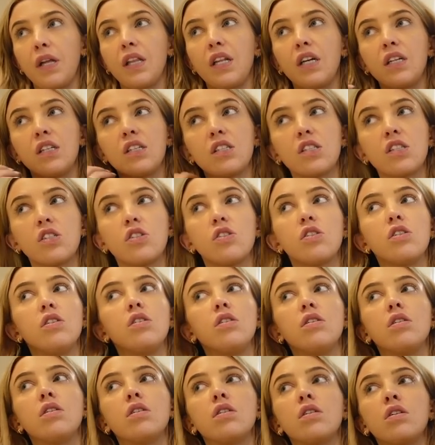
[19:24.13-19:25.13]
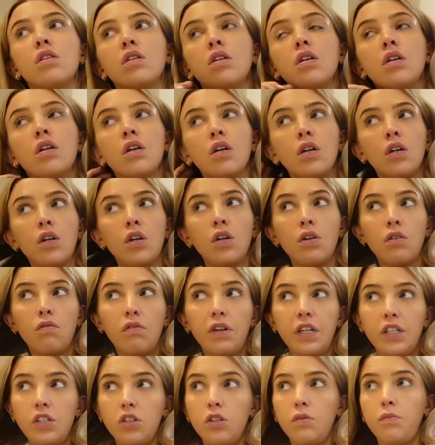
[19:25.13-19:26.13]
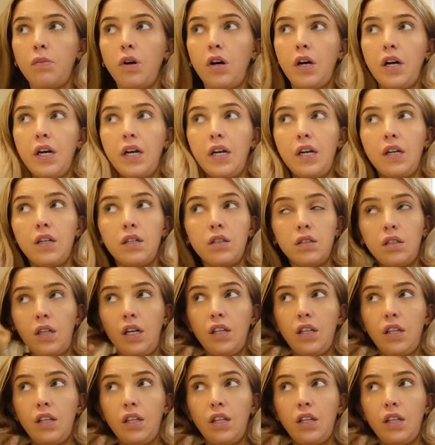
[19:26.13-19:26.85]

and then just redo my,